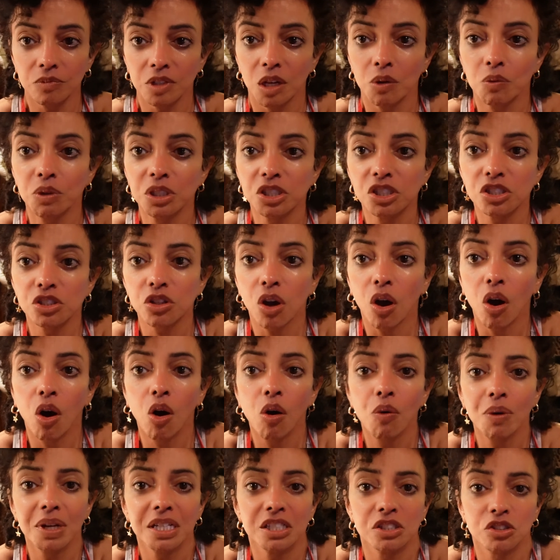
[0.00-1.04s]
which is
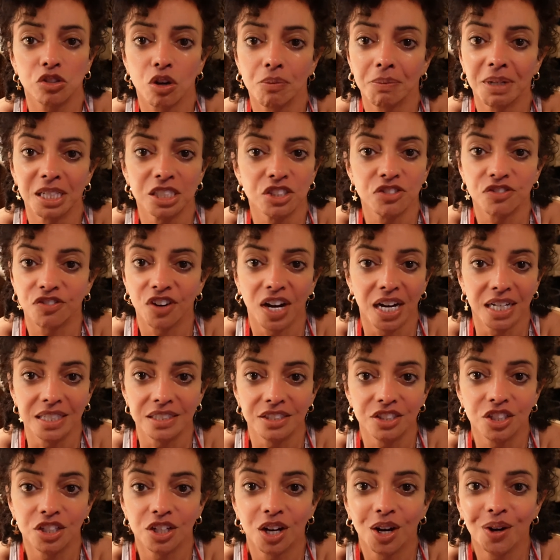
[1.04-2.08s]
always so much fun,
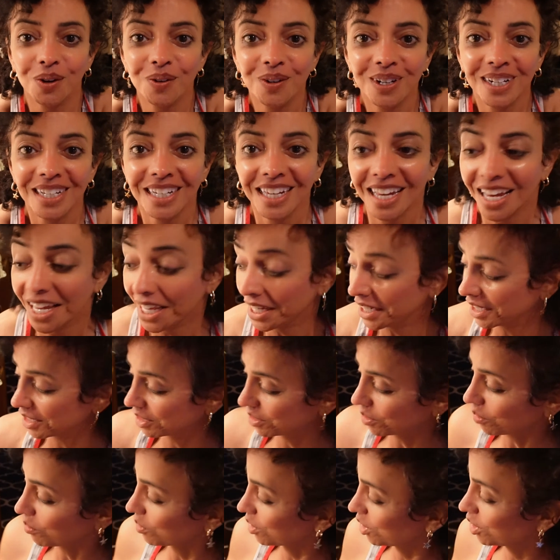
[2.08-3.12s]
you know? And it's
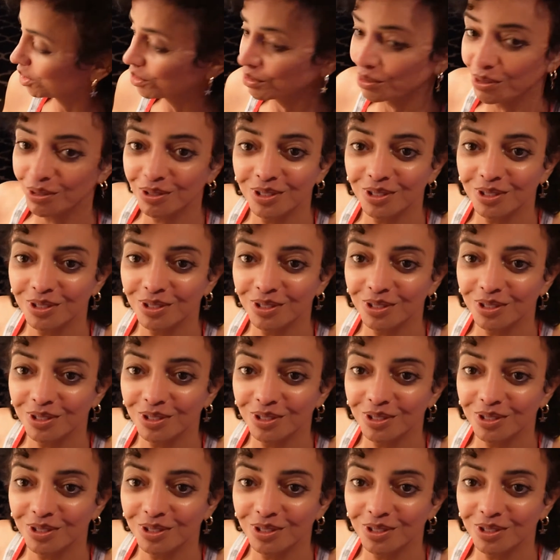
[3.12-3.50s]
so cute.